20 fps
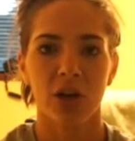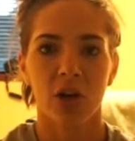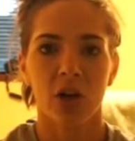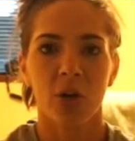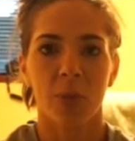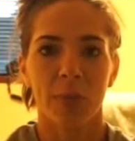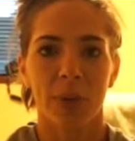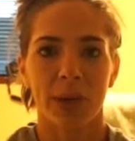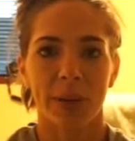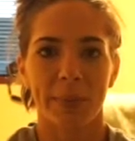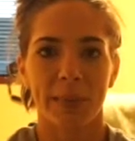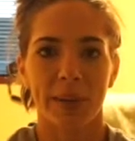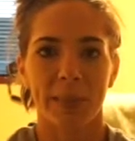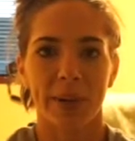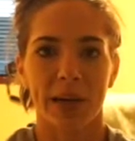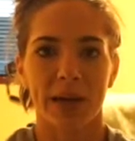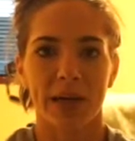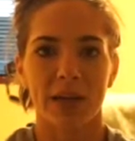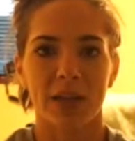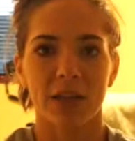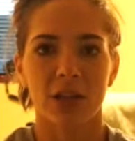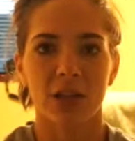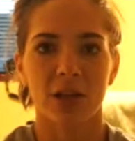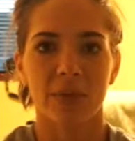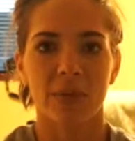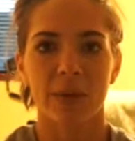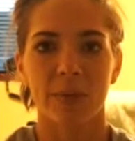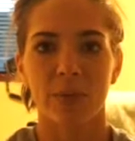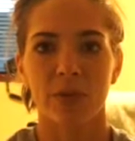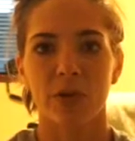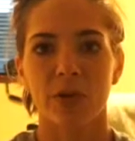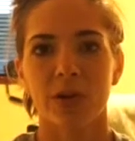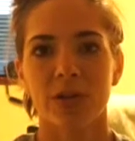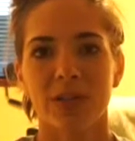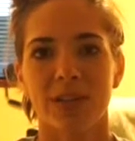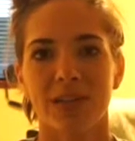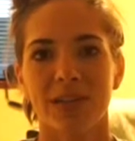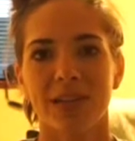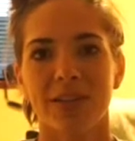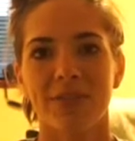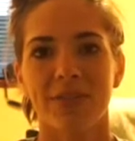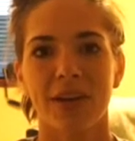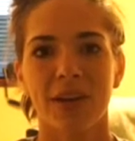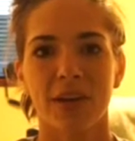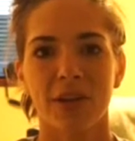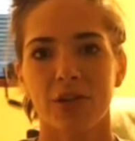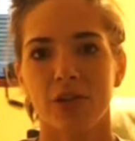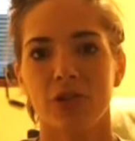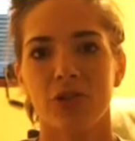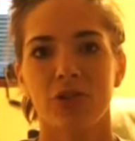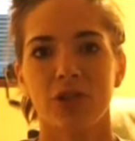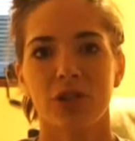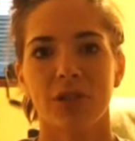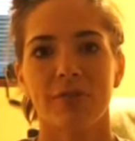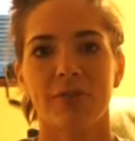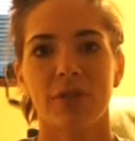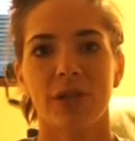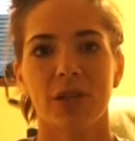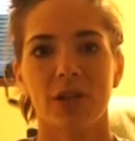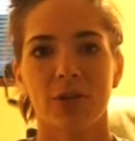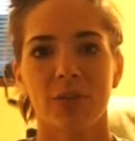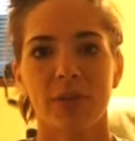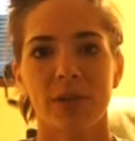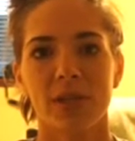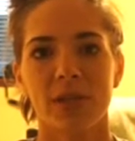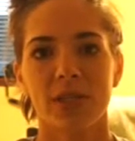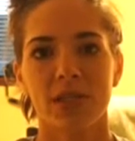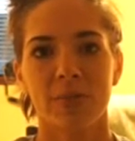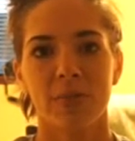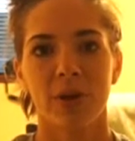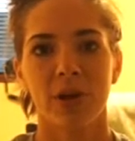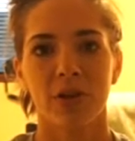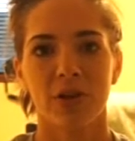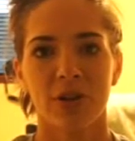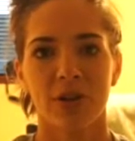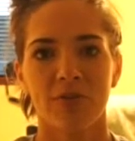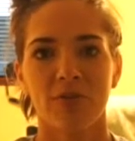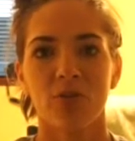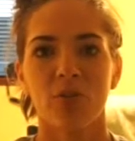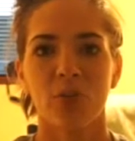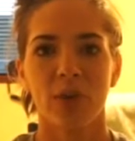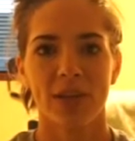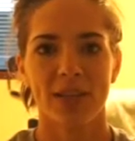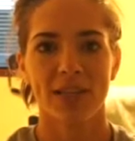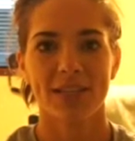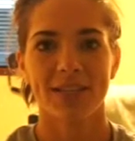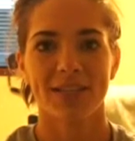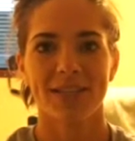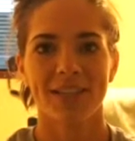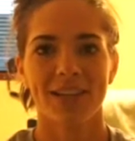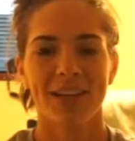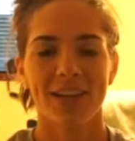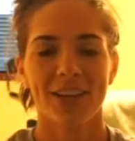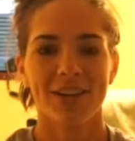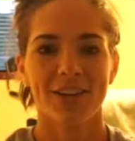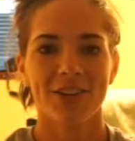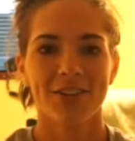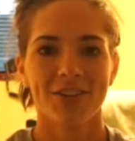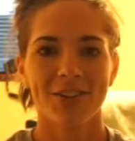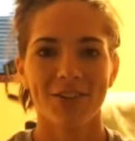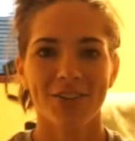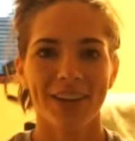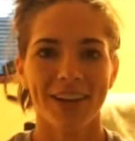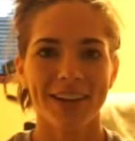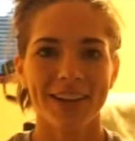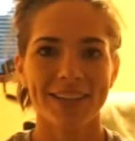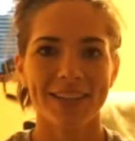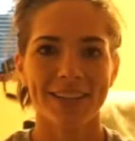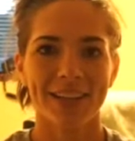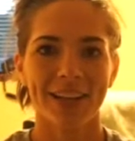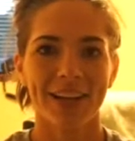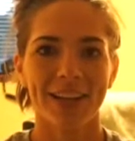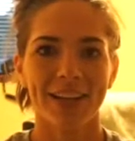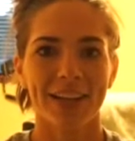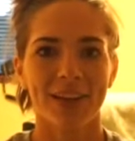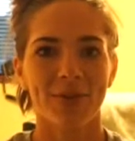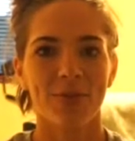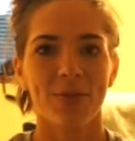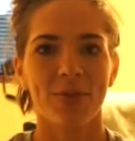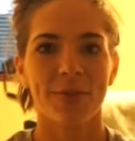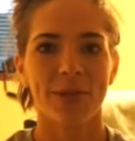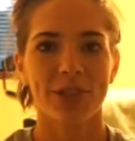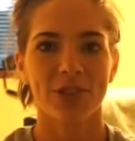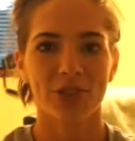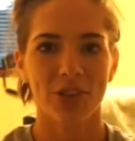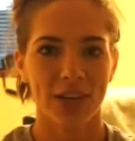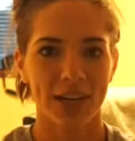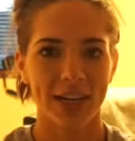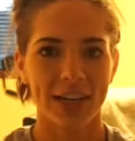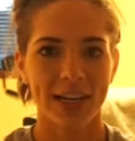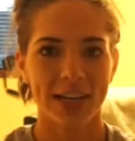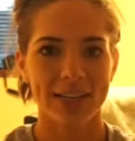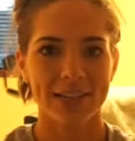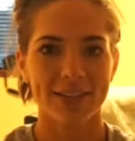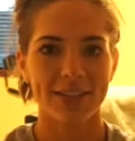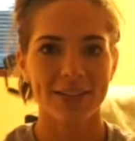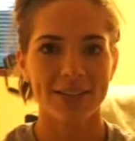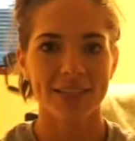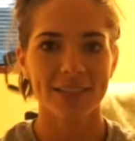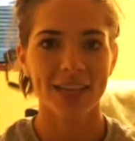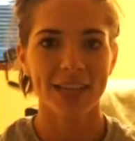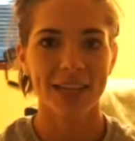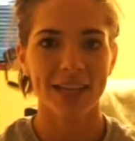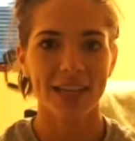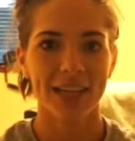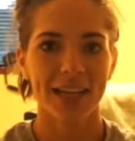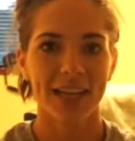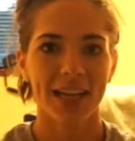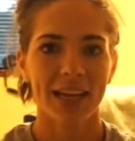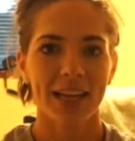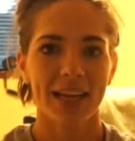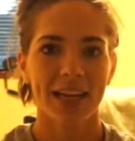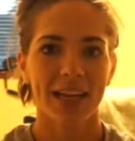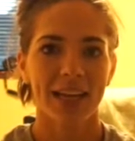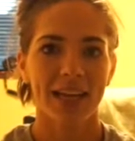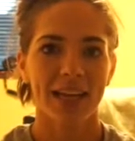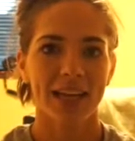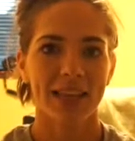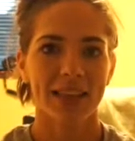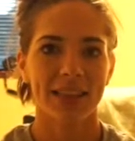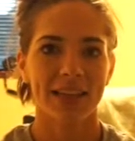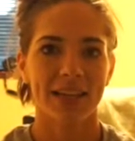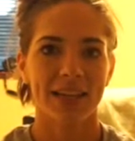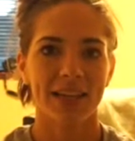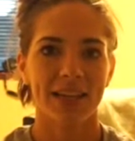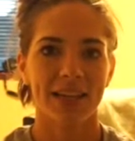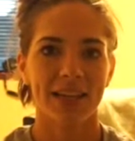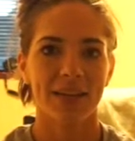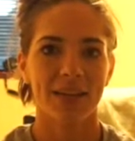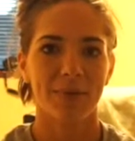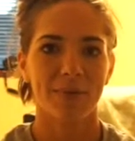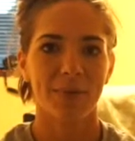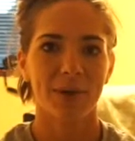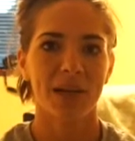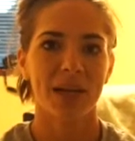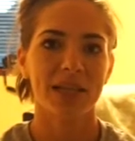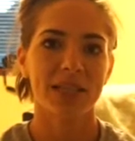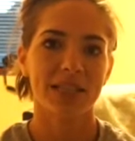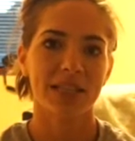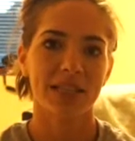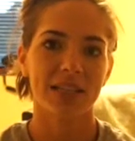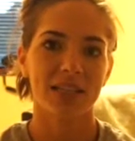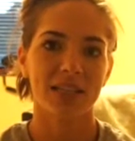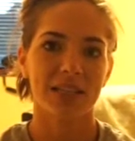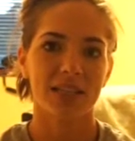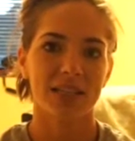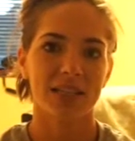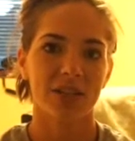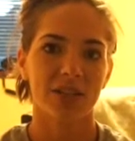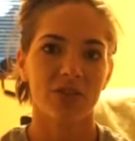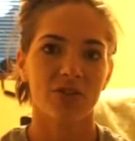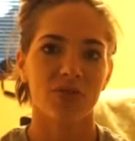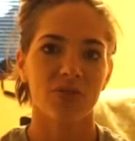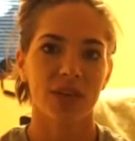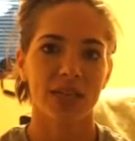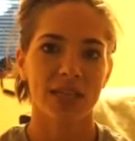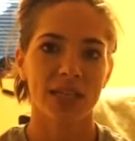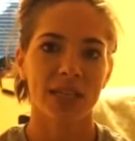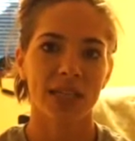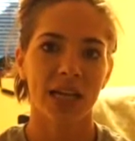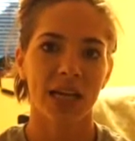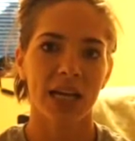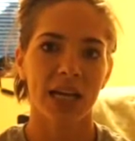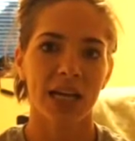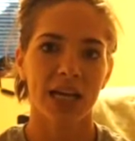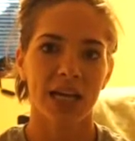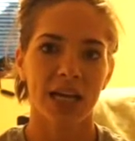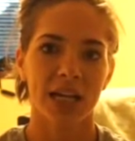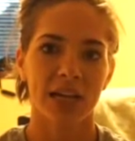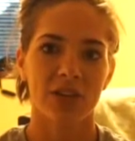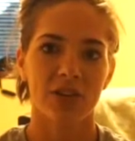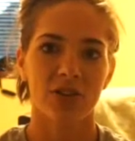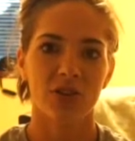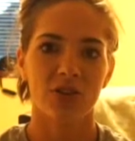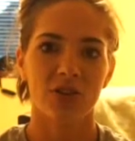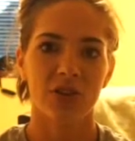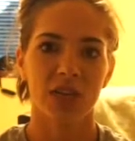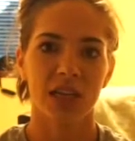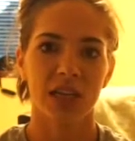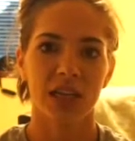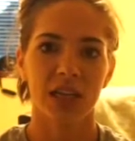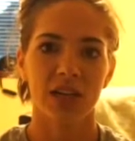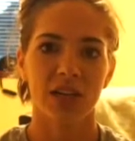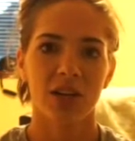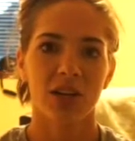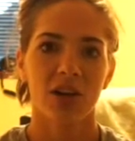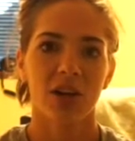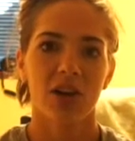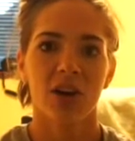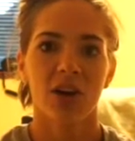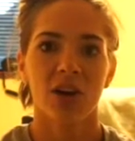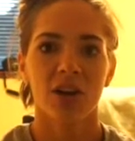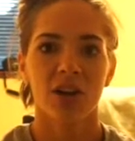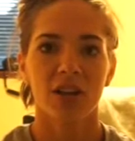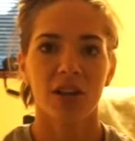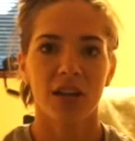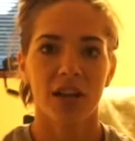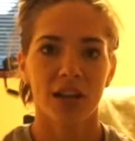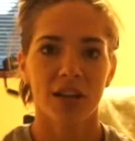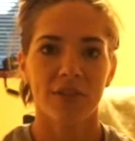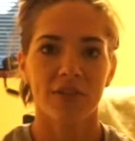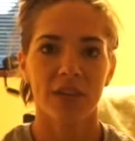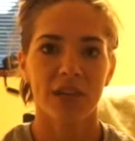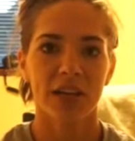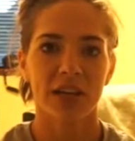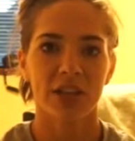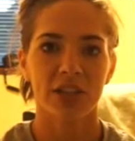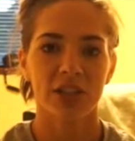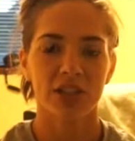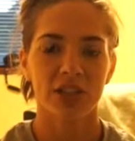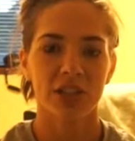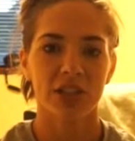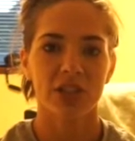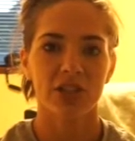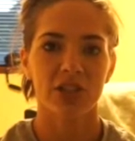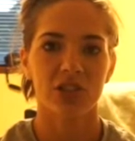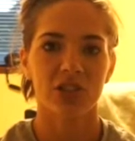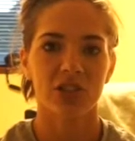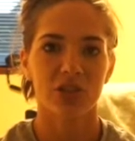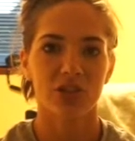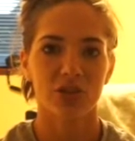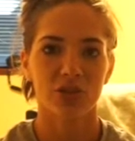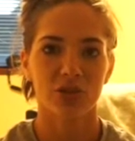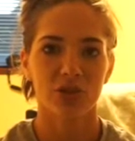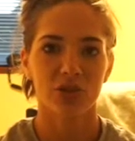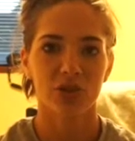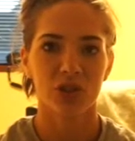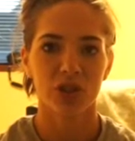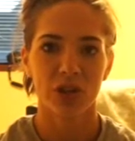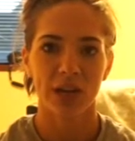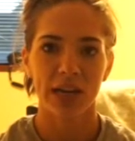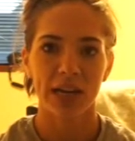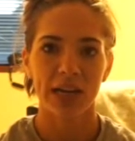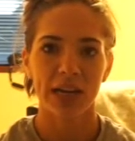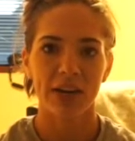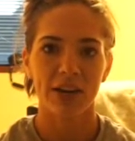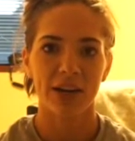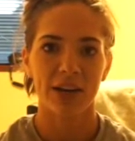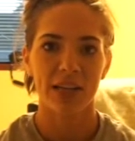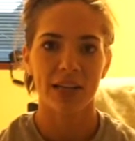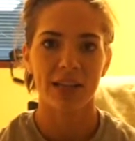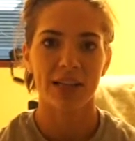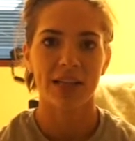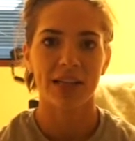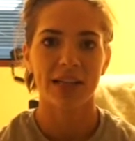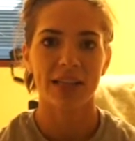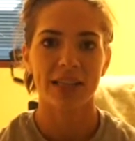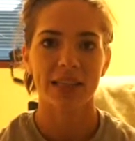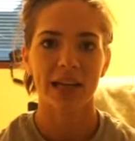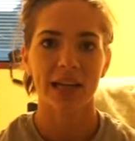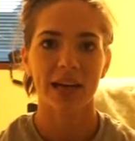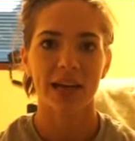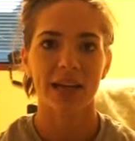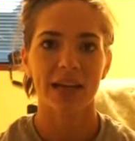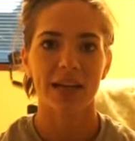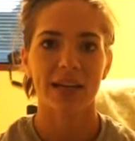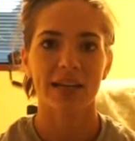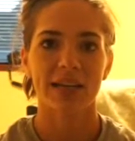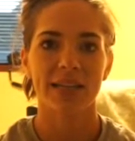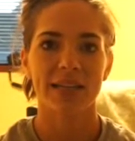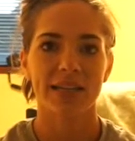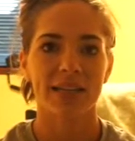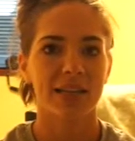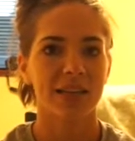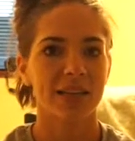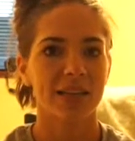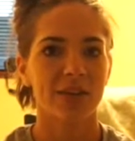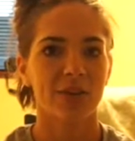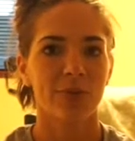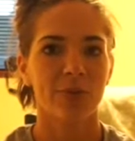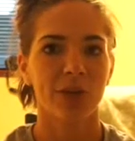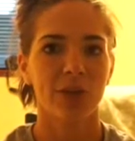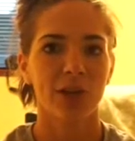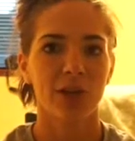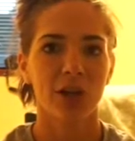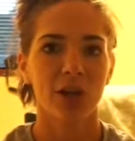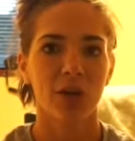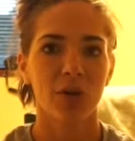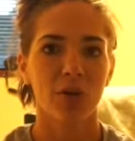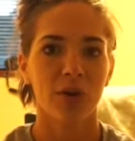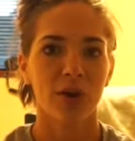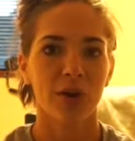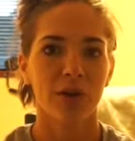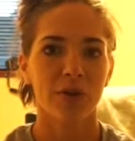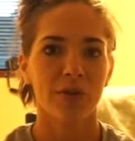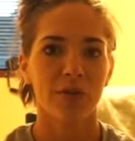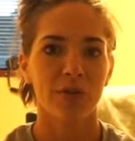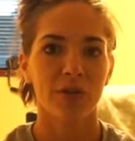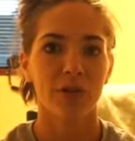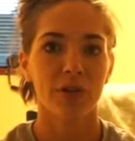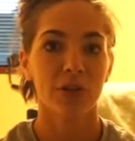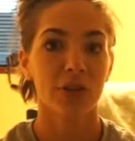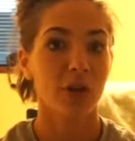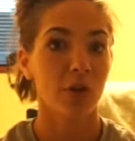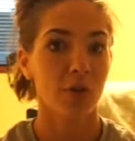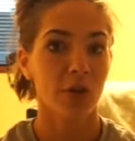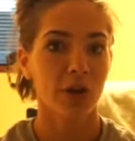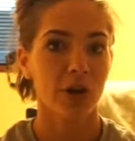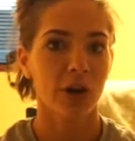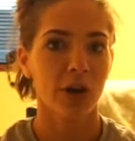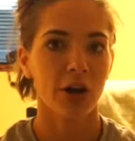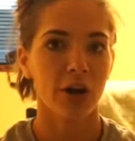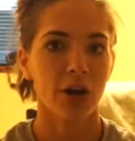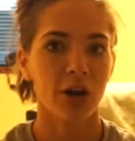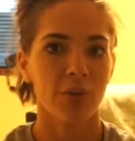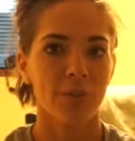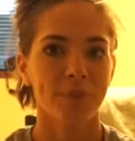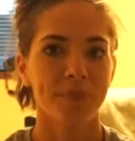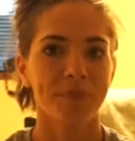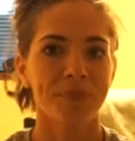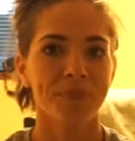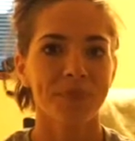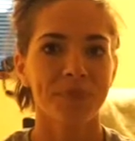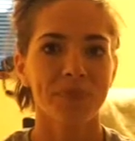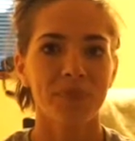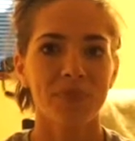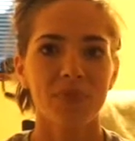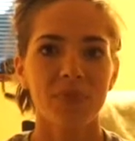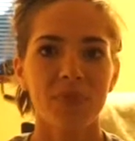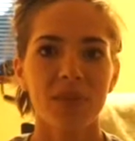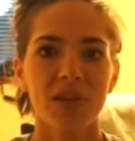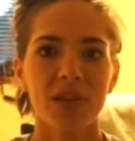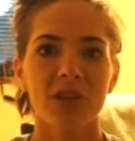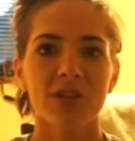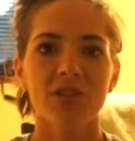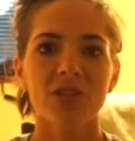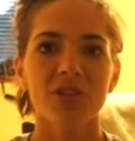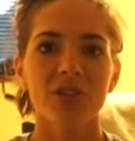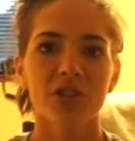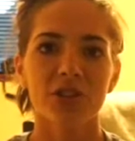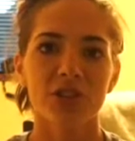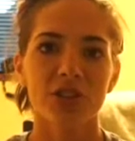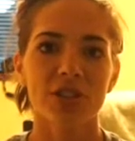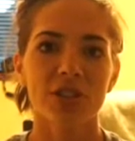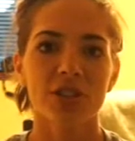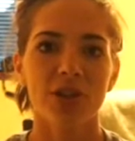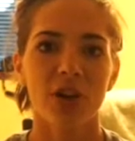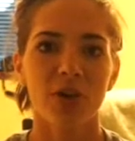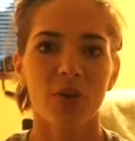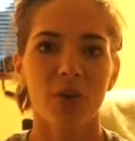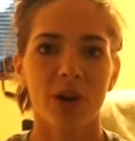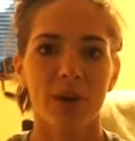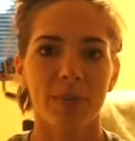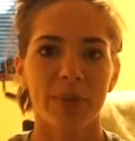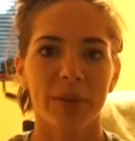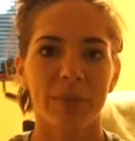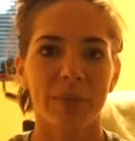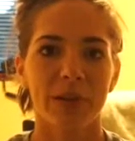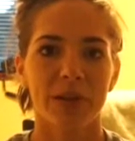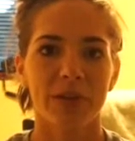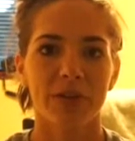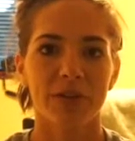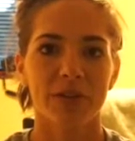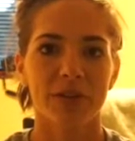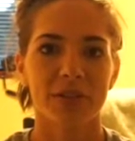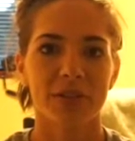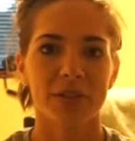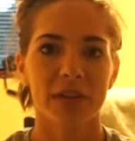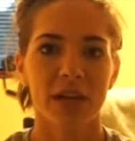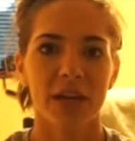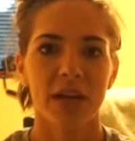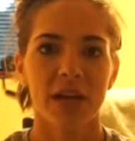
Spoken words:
open up my back a little bit more to give that illusion of a little bit smaller of a waist. So that is kind of like what my training has looked like. And then because it is a rest day and I don't need a lot of energy to do training or anything like that, it is a little bit lower carb. And so you just saw one of my meals.